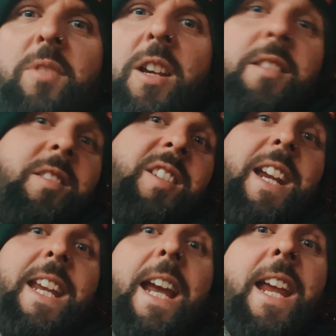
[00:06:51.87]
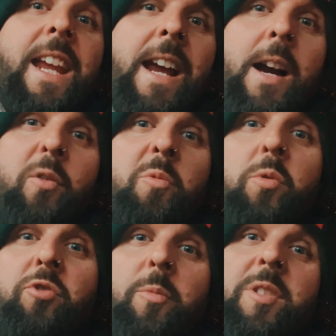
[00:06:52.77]
as I say, get in, get out,
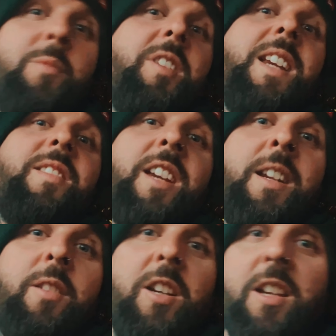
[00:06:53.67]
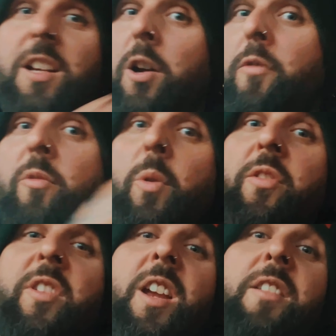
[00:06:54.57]
small jobs, it was easy. You can go from one
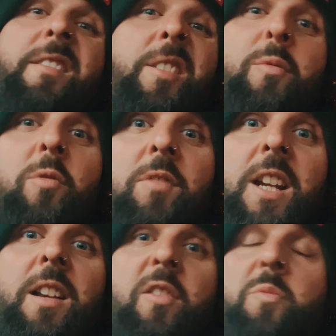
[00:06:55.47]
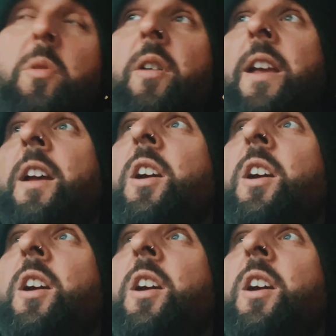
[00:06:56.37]
to the other and they're all really close by.